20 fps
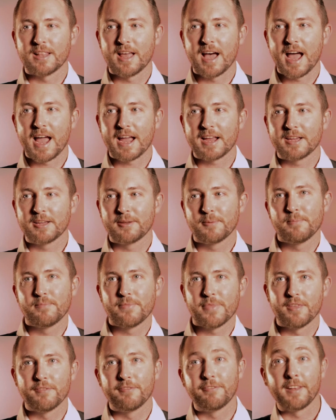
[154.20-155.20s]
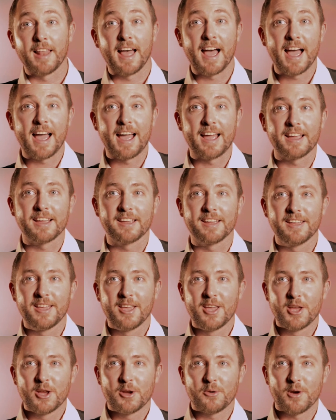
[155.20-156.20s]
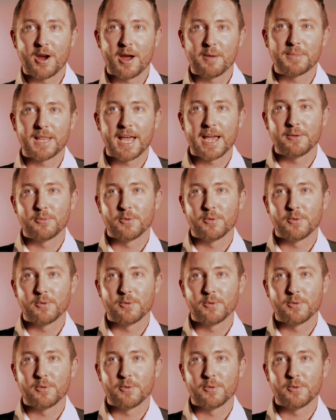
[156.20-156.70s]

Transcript: like the flag, where I played